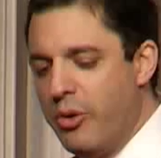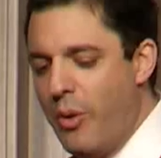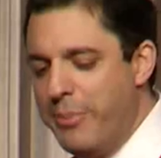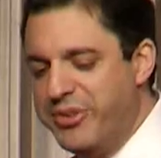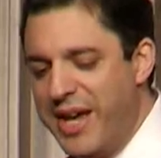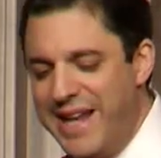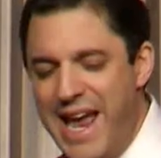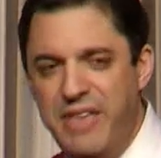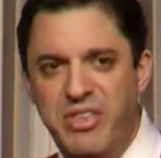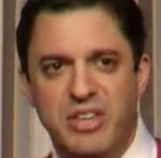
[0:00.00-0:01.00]
website,
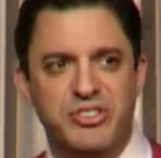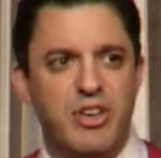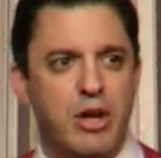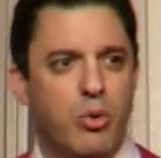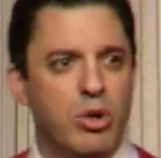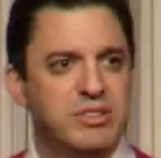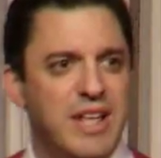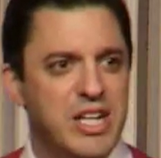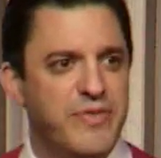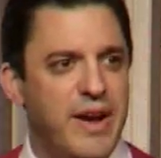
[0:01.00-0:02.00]

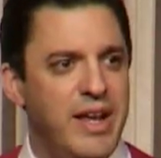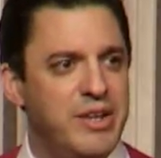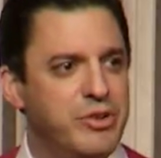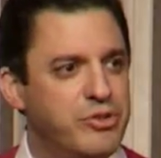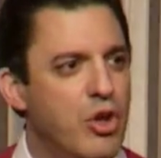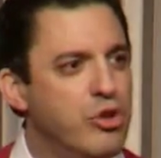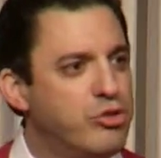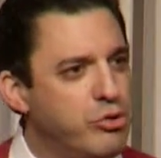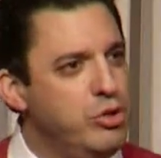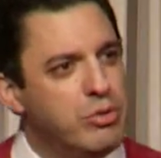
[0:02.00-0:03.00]
atheist.org/financials,
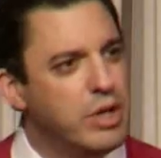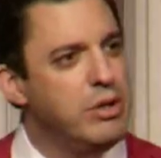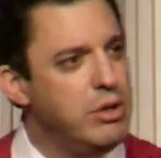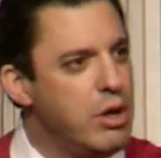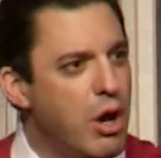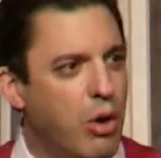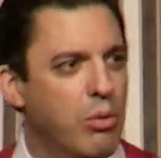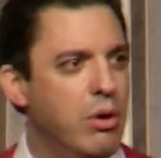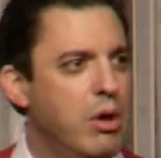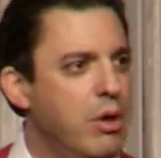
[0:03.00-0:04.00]
so you can
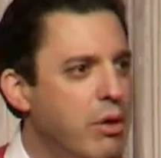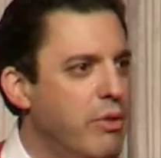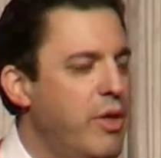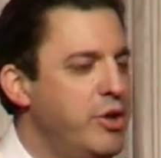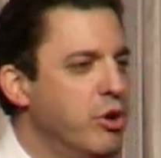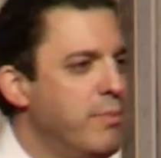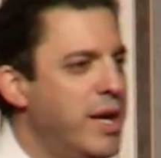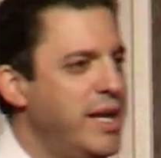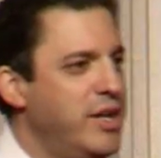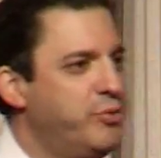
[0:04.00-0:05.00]
know that your
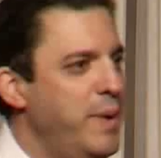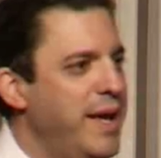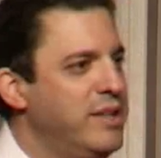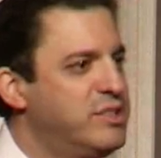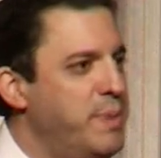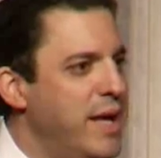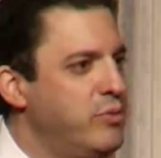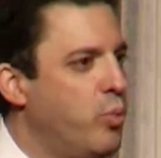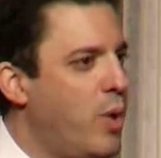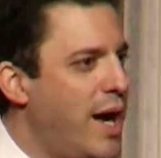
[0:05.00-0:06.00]
money is being spent
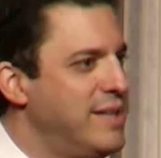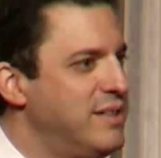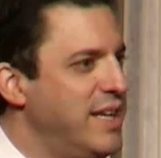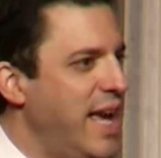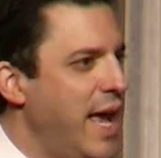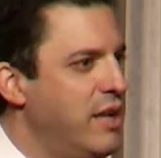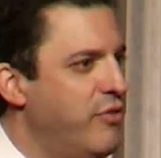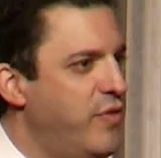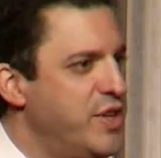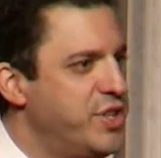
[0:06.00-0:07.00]
wisely and
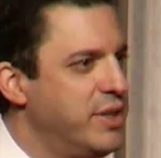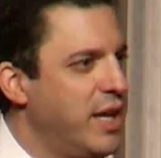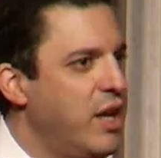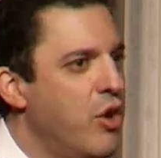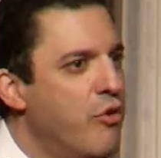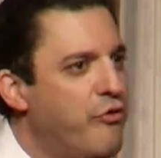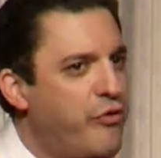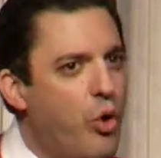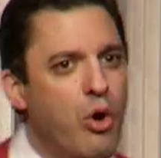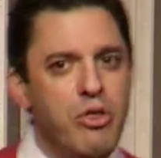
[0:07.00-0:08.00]
efficiently
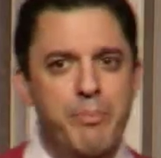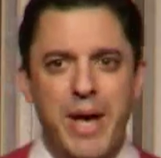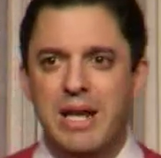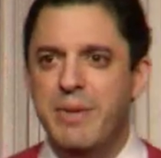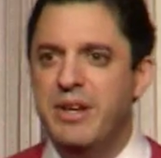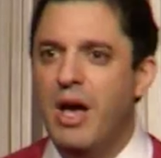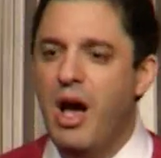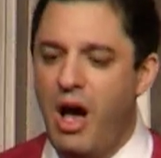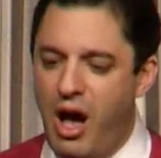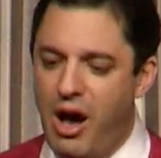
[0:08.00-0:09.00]
for the betterment
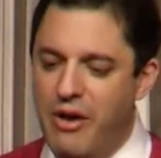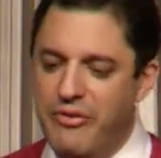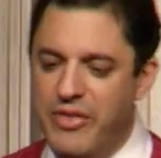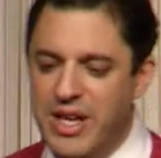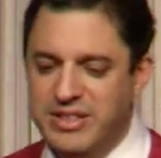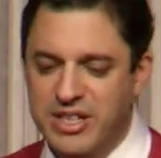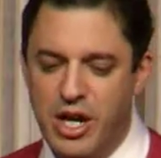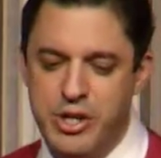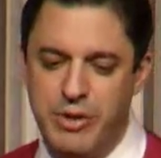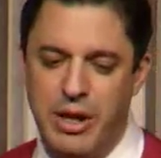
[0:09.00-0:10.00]
of this
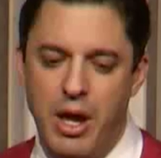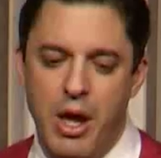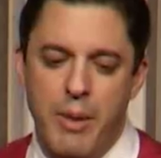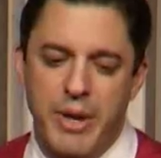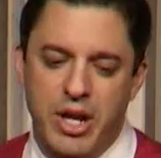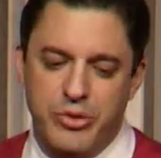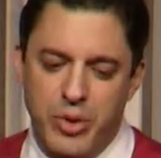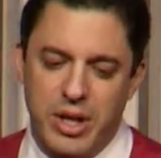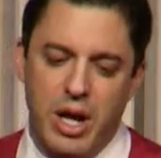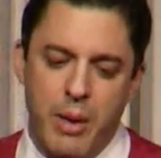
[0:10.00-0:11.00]
country. Because
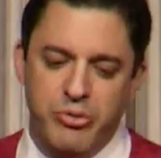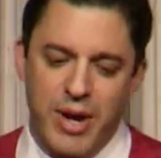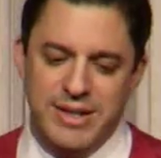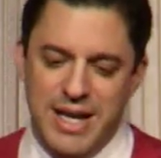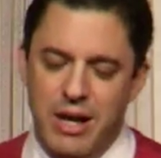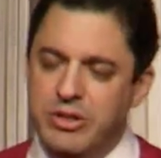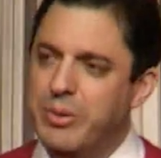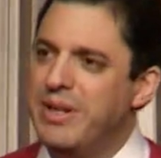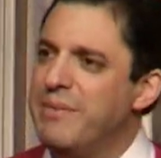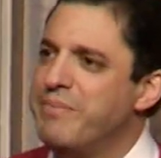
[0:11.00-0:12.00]
when it comes right down
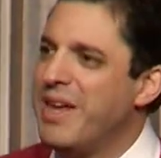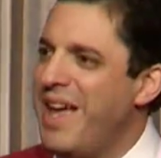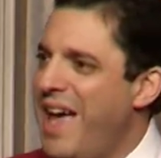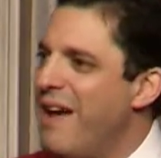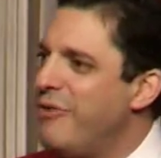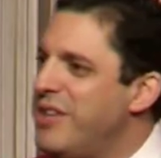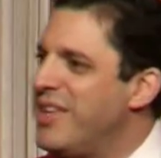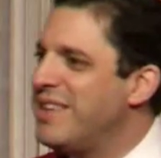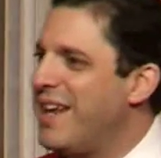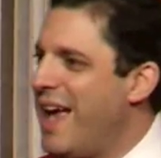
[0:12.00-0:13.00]
to it,
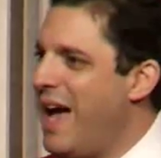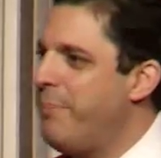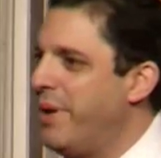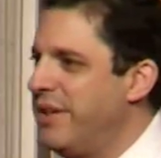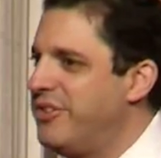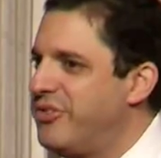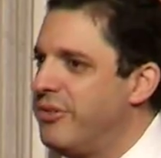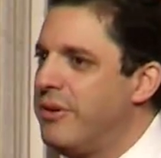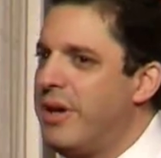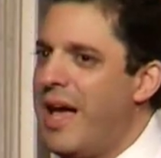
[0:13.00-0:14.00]
everything that happens
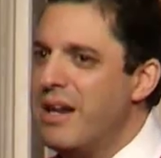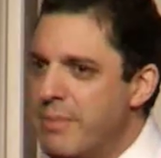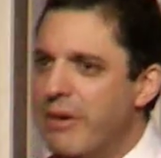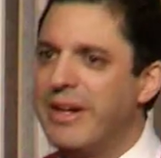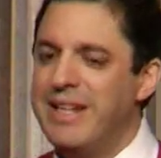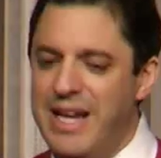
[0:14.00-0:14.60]
at American